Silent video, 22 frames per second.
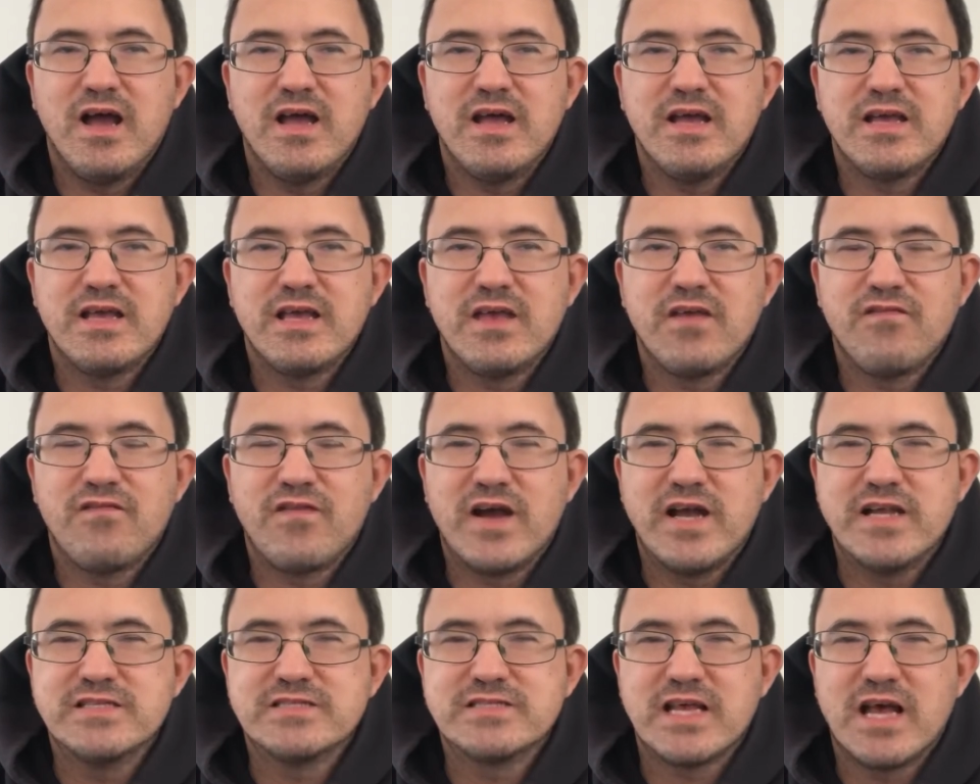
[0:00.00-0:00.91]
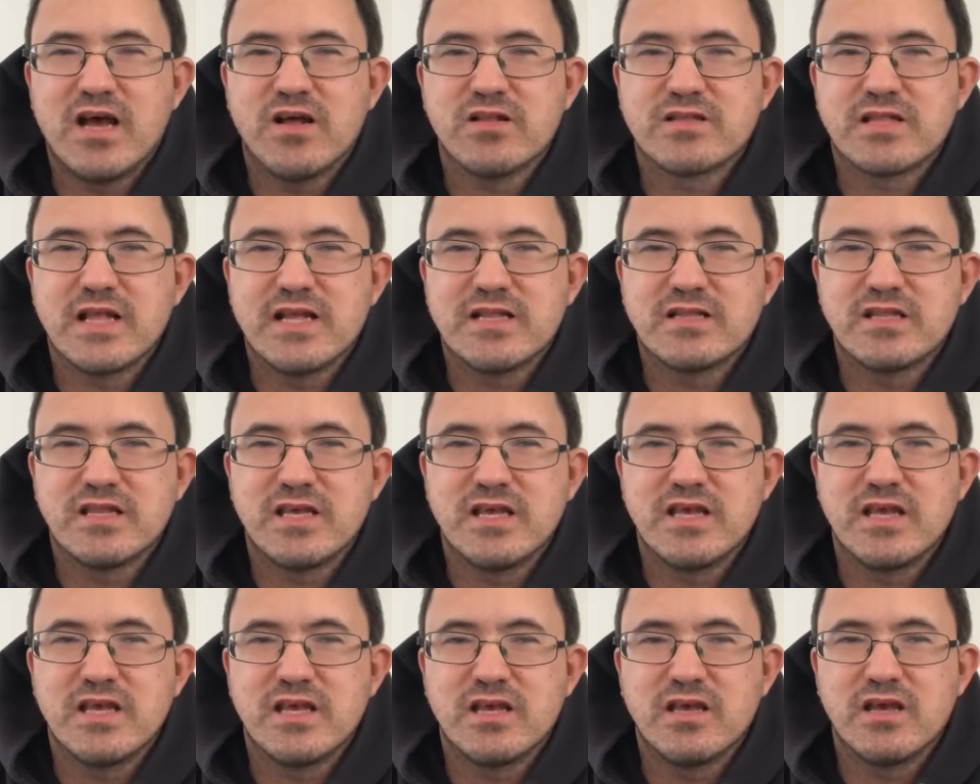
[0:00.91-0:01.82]
he finds out that
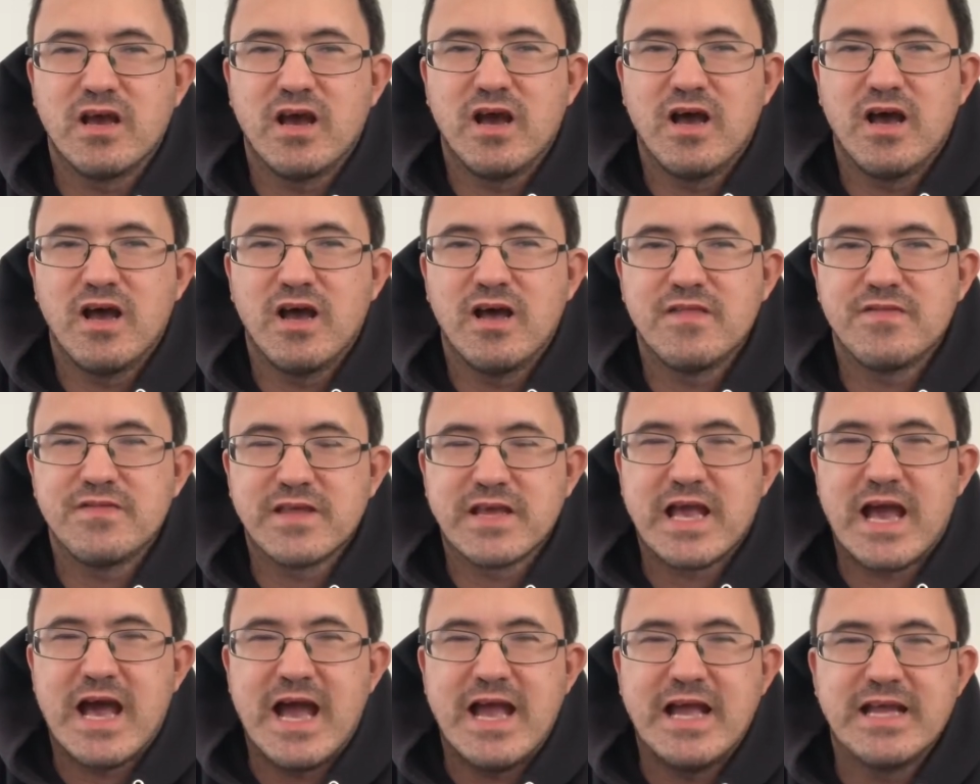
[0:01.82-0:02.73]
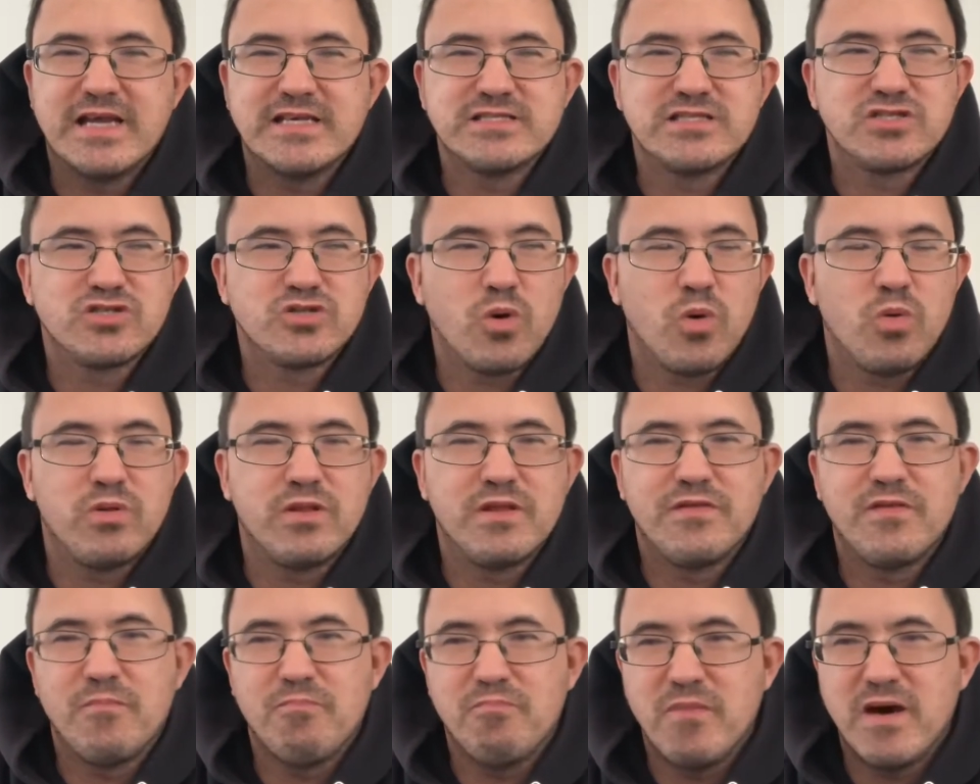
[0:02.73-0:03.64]
the guy has
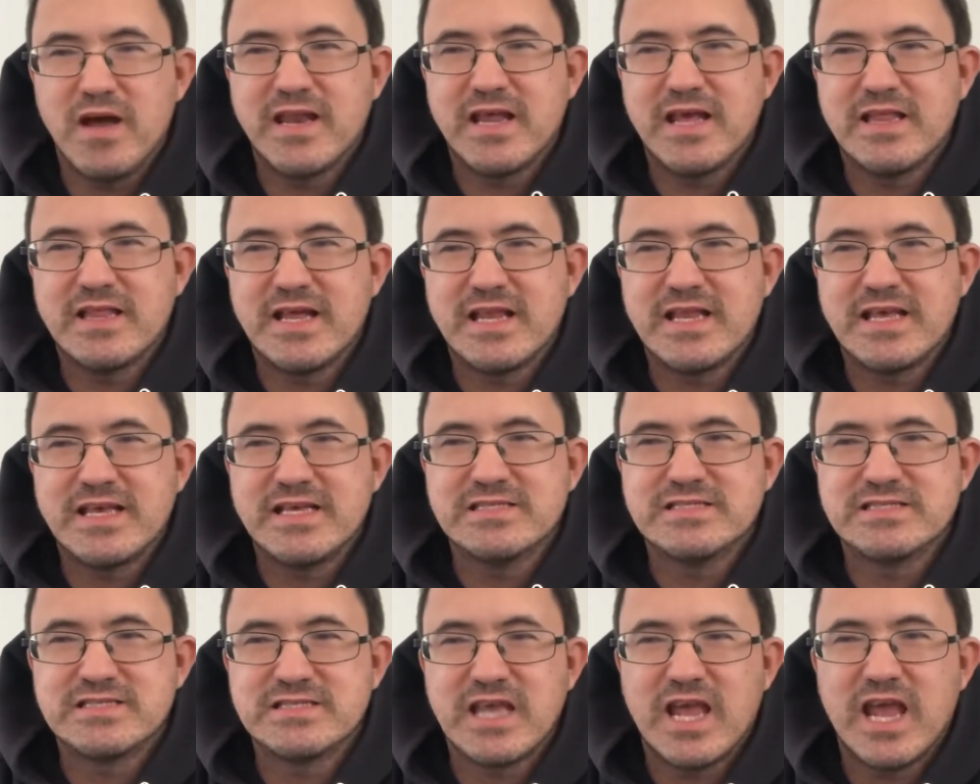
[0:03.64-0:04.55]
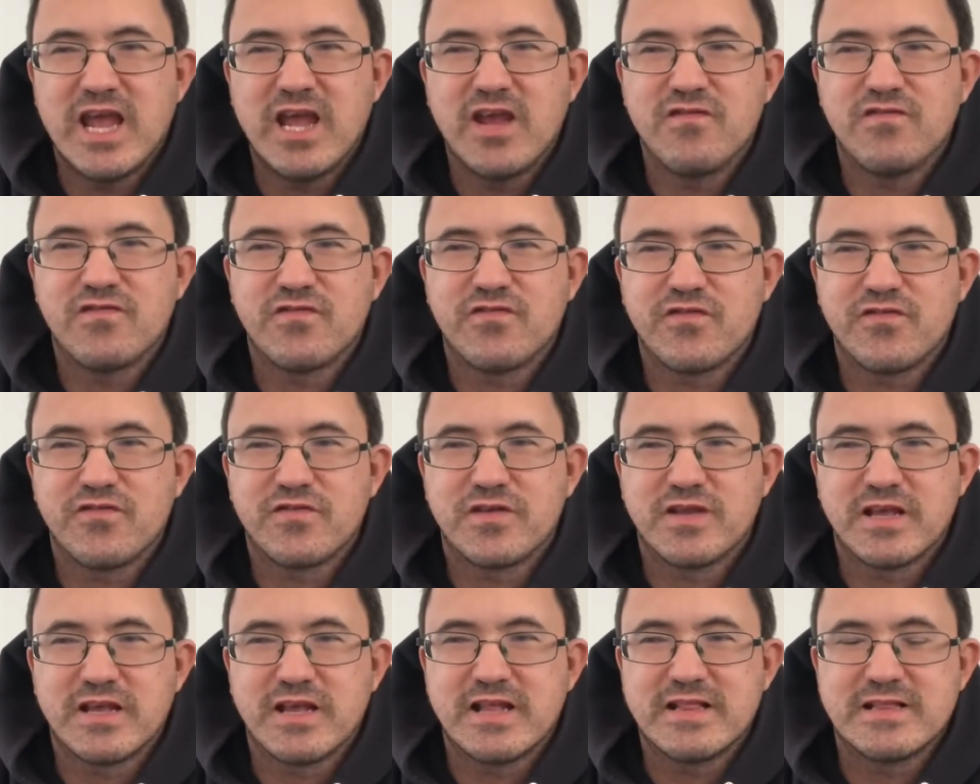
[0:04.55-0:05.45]
stolen the money that he's saved
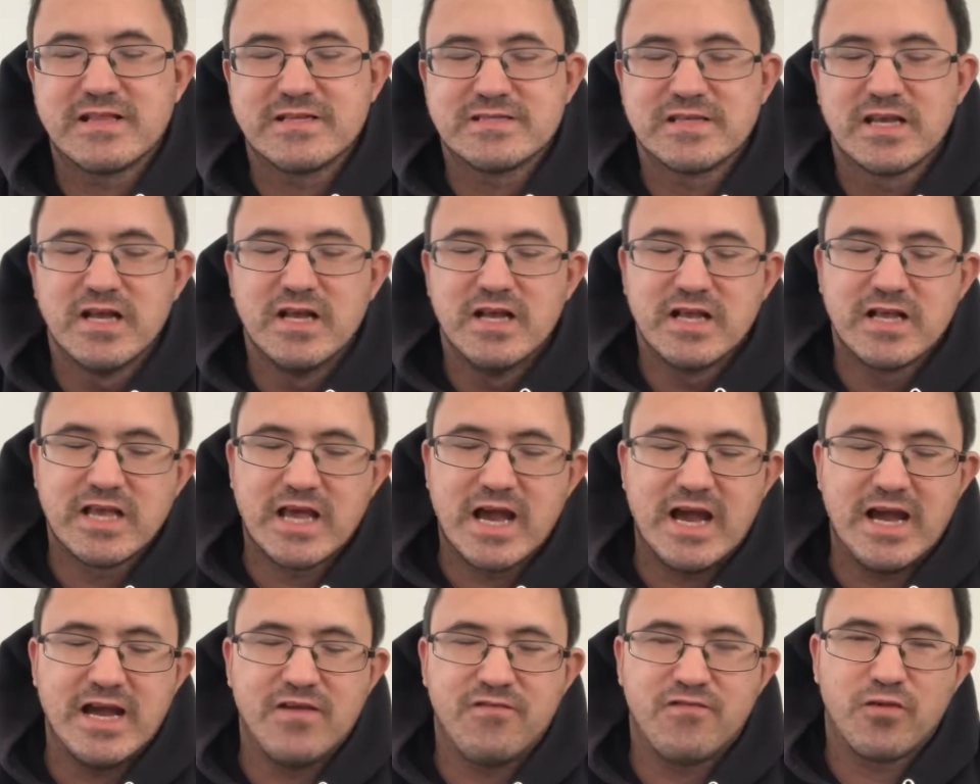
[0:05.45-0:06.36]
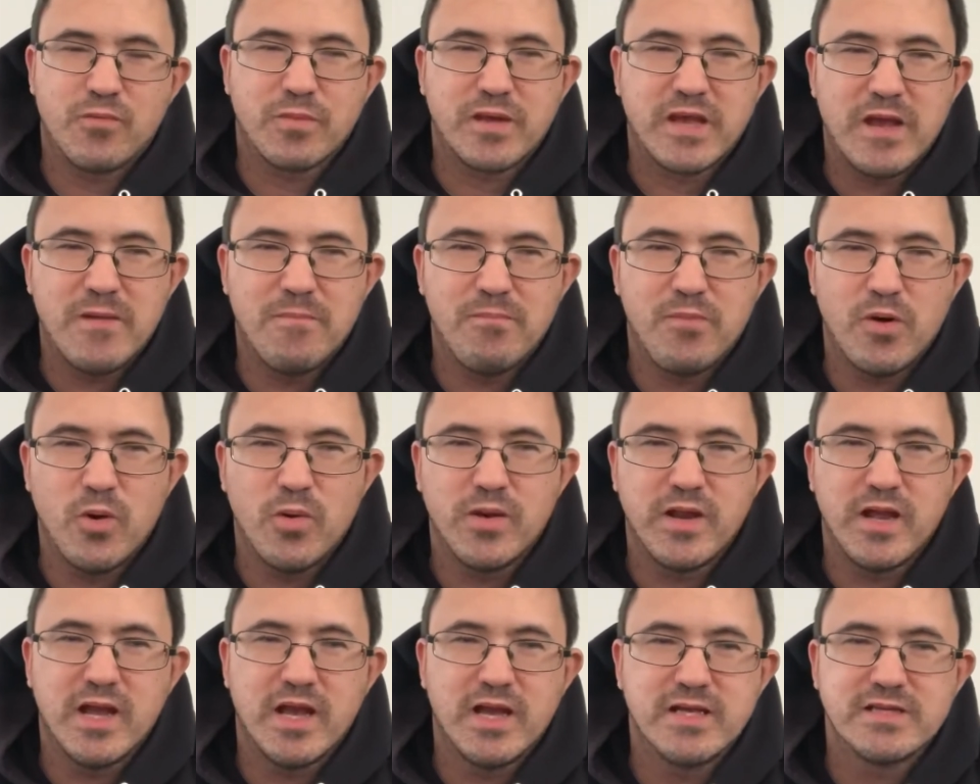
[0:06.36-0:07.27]
to get this guy from
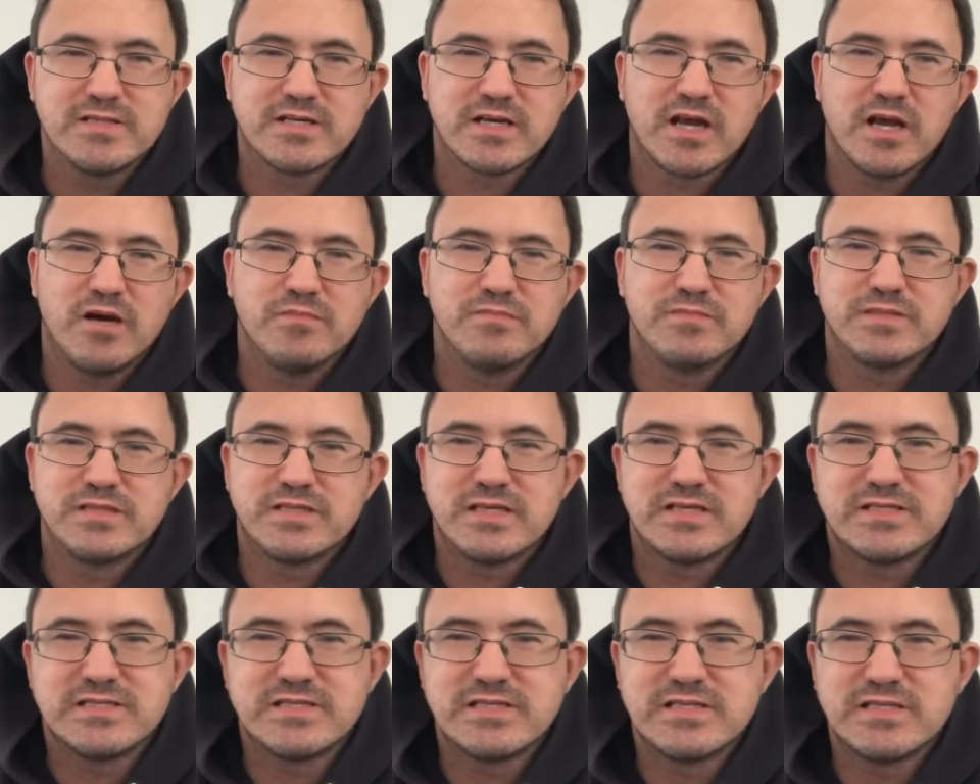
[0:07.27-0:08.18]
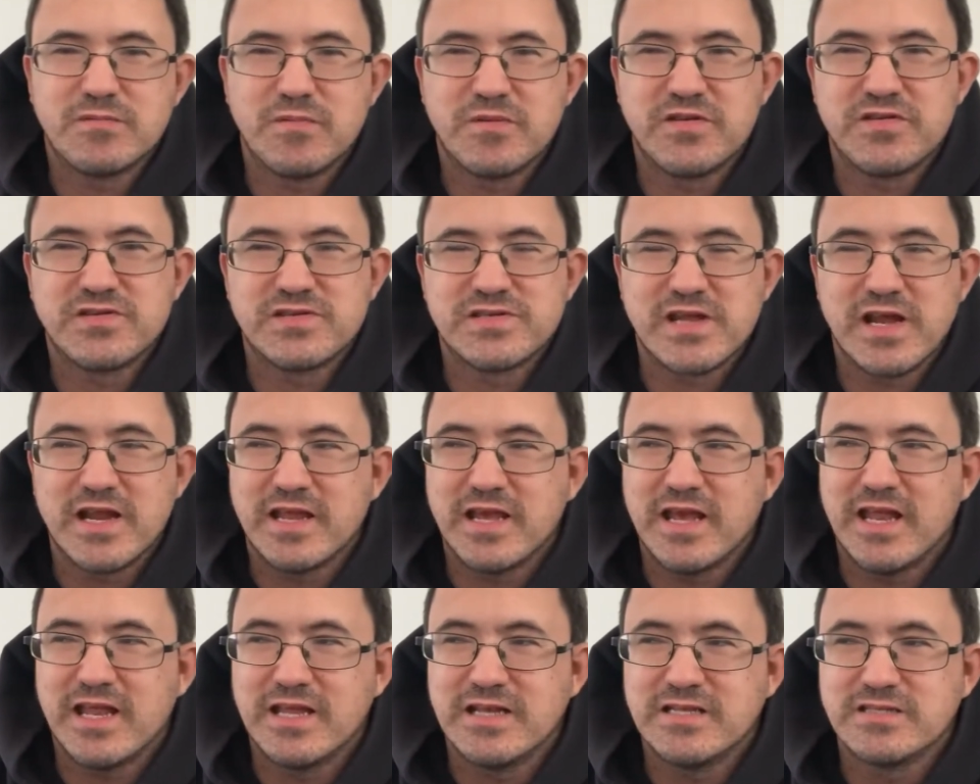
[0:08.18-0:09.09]
Cambodia to come to study
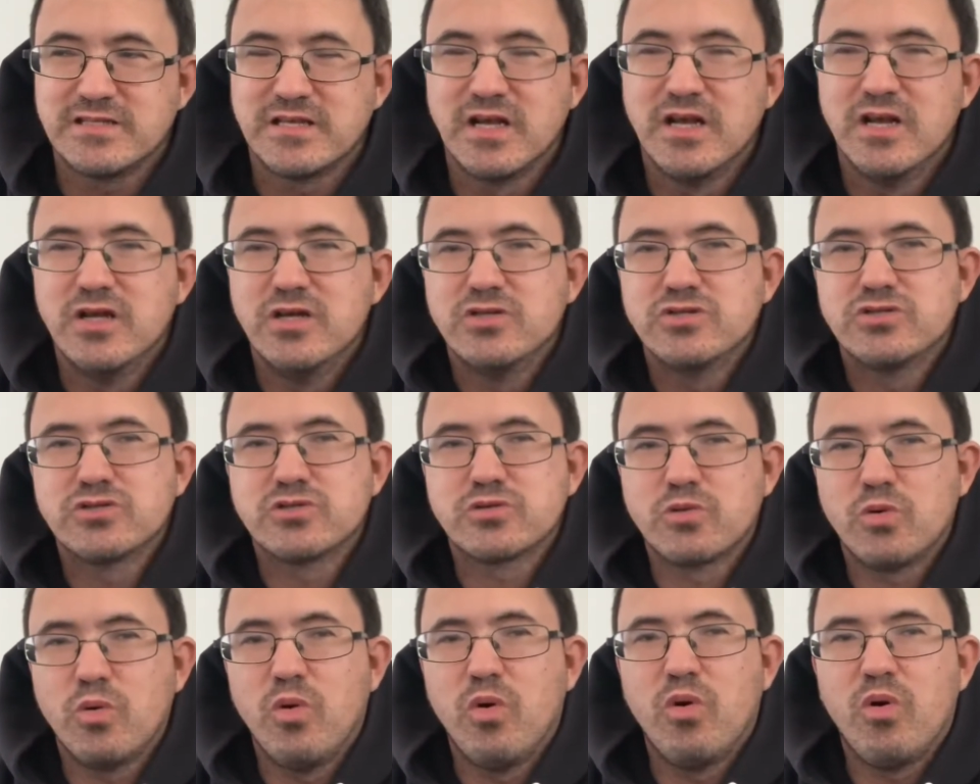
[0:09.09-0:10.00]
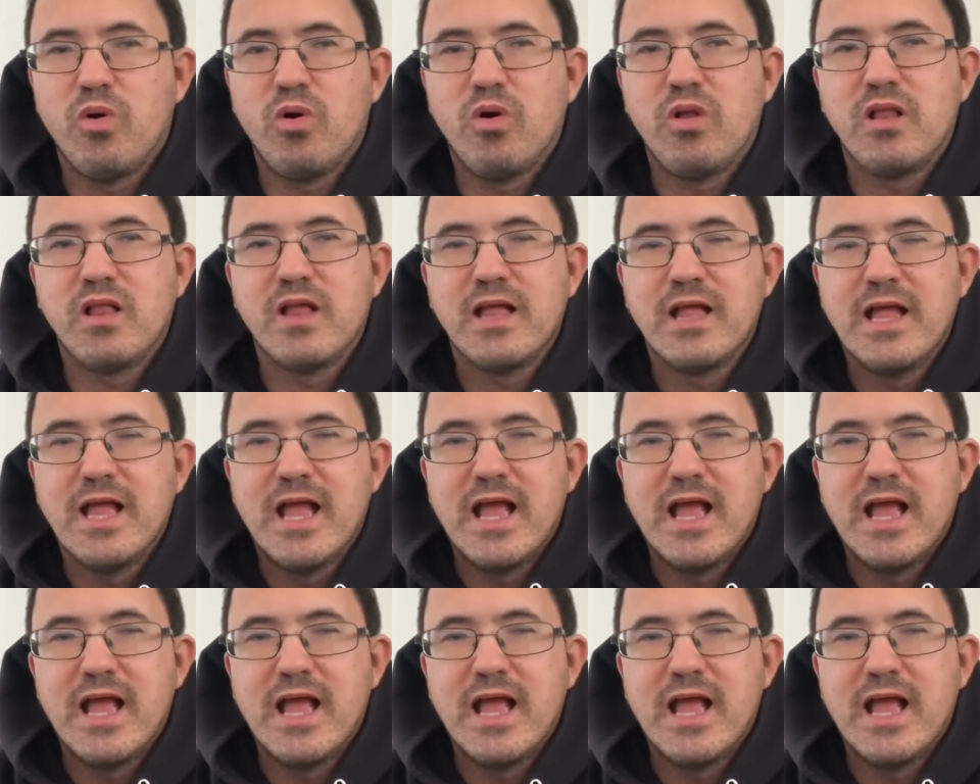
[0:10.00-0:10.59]
at his school,